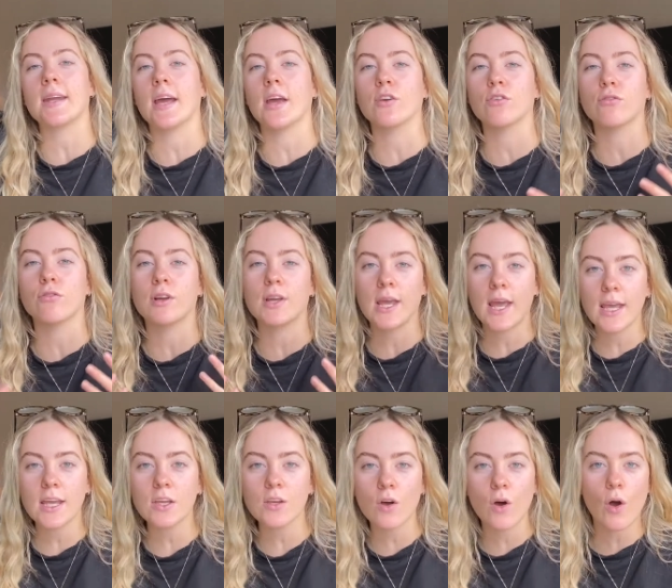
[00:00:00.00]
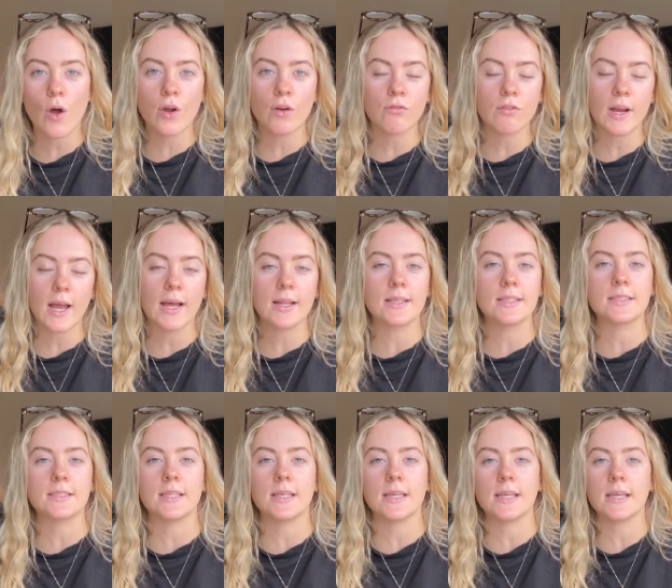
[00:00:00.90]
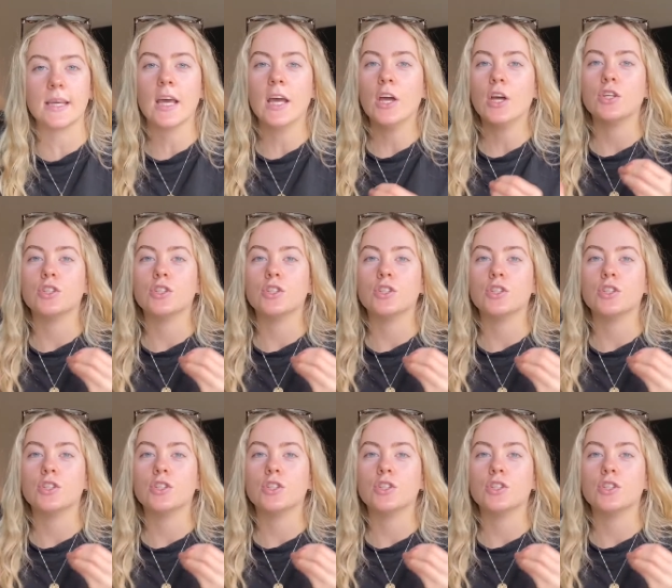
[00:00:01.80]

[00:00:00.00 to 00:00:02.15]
and create your own reality,